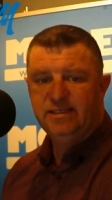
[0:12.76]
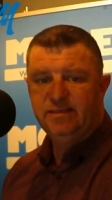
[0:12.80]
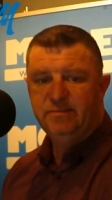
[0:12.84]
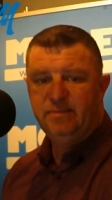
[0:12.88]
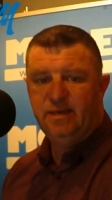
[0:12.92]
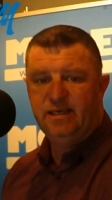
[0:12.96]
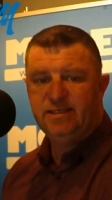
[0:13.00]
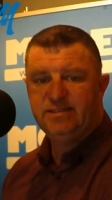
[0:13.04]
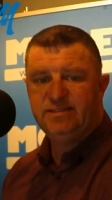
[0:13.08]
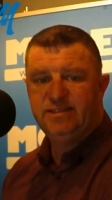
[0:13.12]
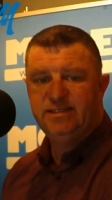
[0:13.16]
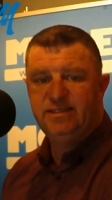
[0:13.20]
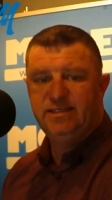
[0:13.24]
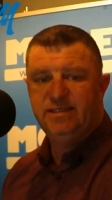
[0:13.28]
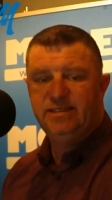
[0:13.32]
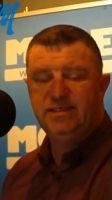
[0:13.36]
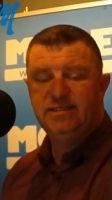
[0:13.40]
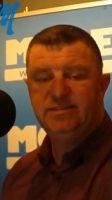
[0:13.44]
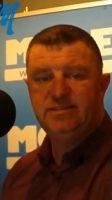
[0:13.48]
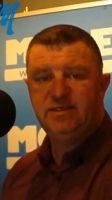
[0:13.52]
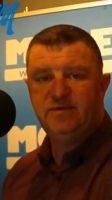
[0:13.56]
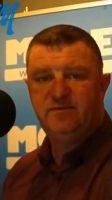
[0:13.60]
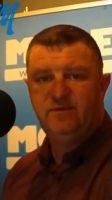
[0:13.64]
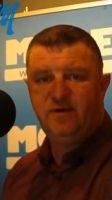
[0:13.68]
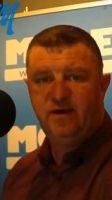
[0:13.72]
Masterton
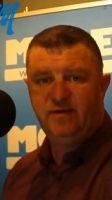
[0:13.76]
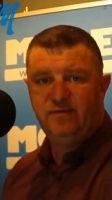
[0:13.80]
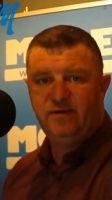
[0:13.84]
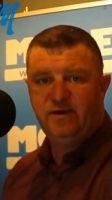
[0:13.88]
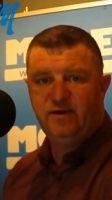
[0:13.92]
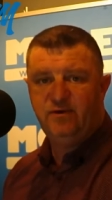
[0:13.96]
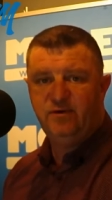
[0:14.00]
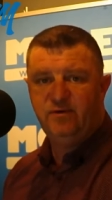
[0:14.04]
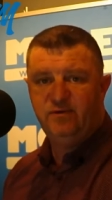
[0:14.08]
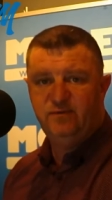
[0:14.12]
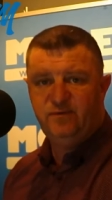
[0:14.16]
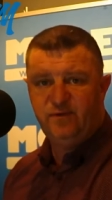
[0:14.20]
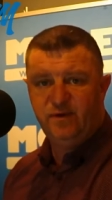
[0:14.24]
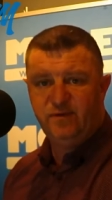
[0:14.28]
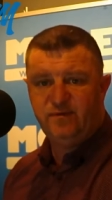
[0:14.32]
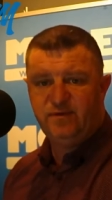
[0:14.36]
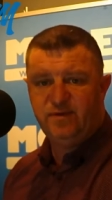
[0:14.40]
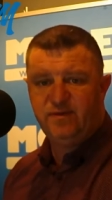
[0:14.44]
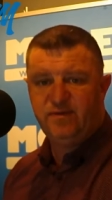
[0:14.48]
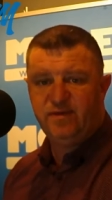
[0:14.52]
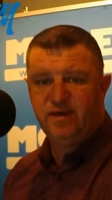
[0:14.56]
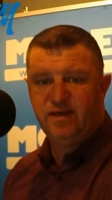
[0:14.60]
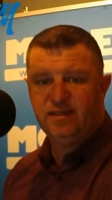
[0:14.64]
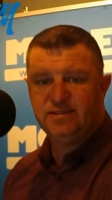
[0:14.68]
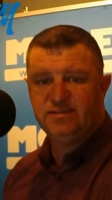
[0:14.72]
is at
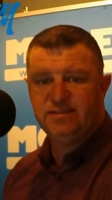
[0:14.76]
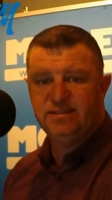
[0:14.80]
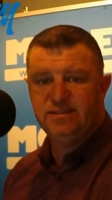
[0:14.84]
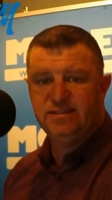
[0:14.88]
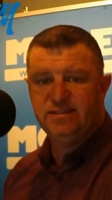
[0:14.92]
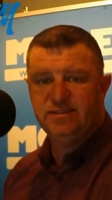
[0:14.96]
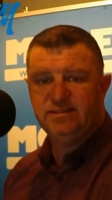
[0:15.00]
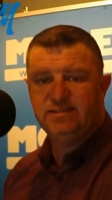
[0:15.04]
550,000